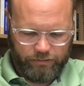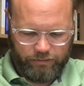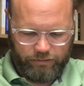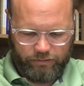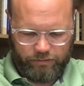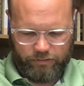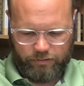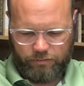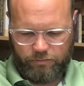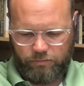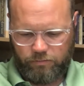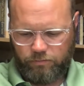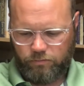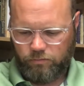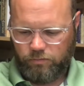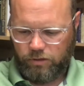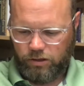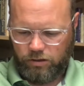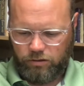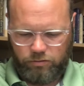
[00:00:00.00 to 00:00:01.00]
a
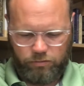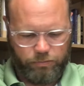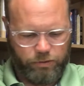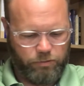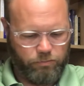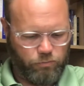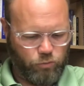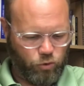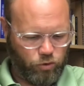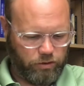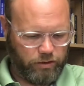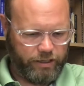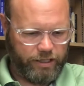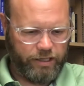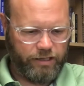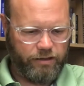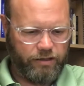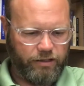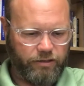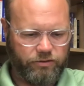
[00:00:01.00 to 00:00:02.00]
little bit more
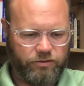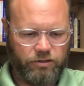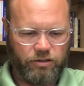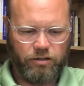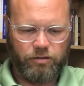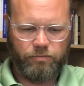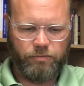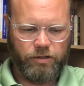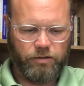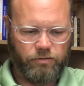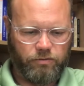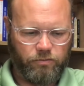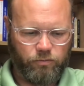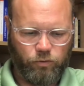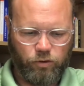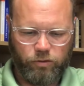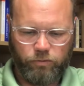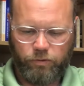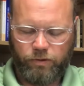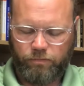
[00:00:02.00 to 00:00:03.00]
lengthy psalm than
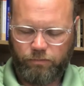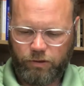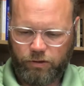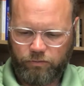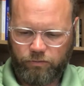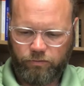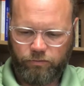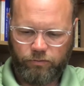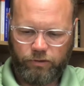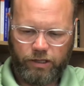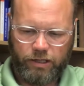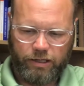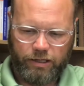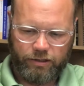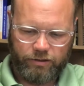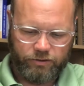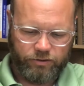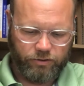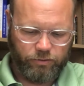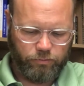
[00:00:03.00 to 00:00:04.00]
what we've been
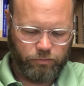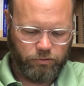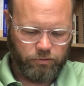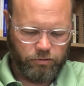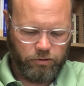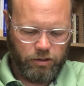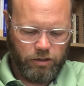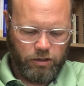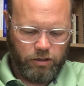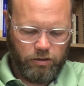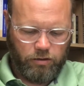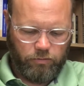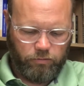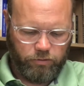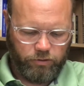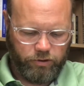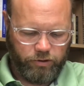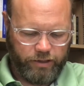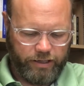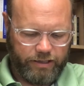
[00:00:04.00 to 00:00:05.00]
reading, so we'll
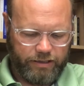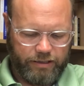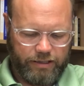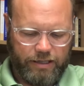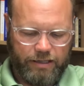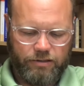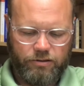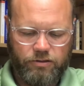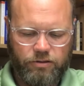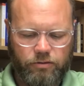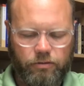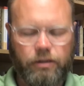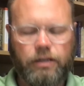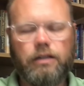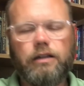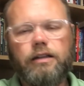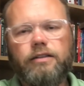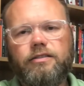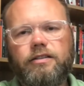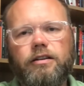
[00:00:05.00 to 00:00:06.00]
we'll go ahead and get to
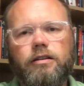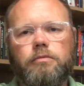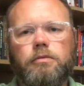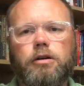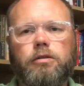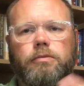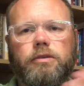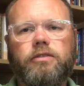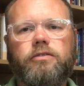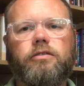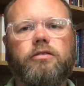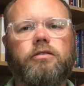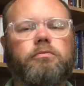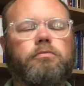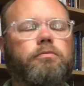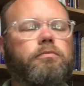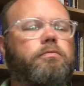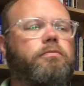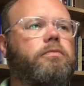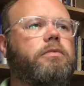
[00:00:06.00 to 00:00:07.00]
it. Let's take a moment to
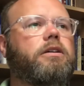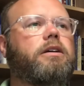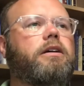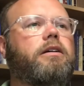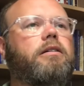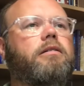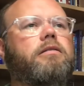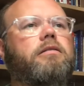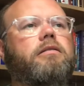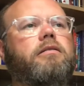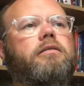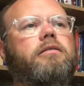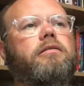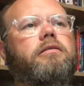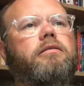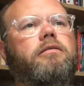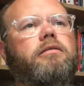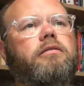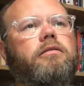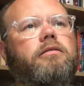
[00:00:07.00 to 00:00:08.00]
uh,
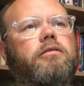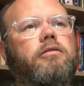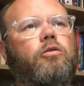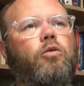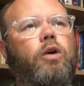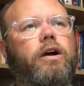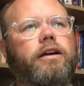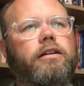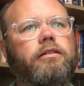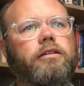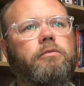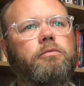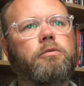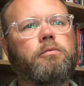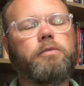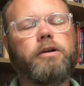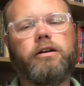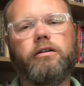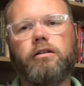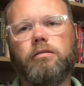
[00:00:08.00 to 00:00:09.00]
quietly
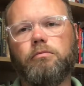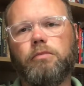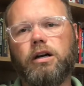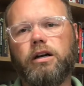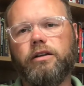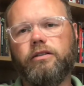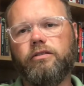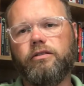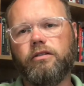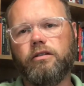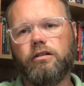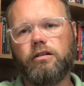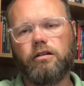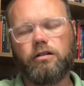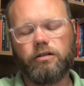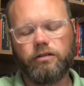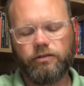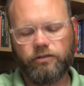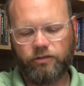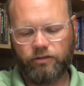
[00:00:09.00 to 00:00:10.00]
prepare our minds and our
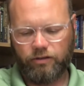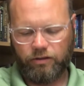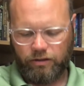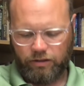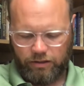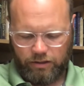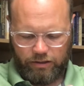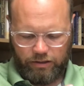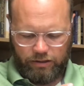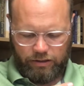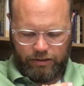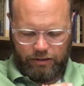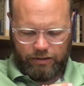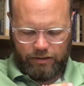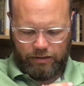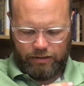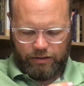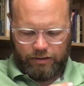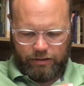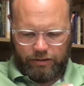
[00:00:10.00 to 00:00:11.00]
hearts
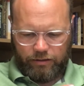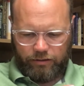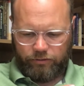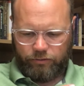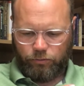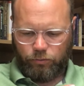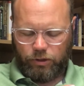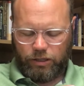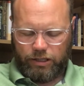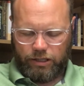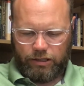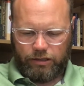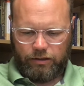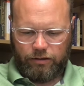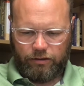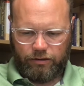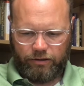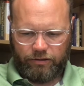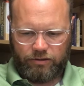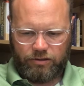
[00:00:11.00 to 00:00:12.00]
as we
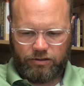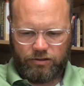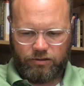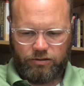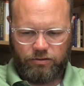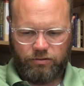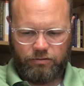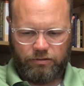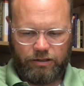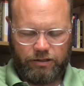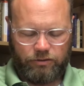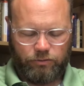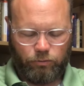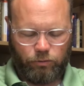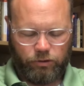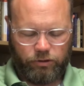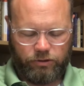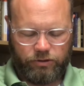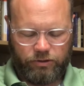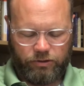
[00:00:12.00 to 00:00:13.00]
listen to these
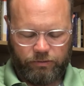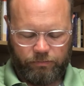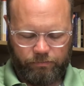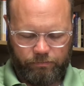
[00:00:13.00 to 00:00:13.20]
words.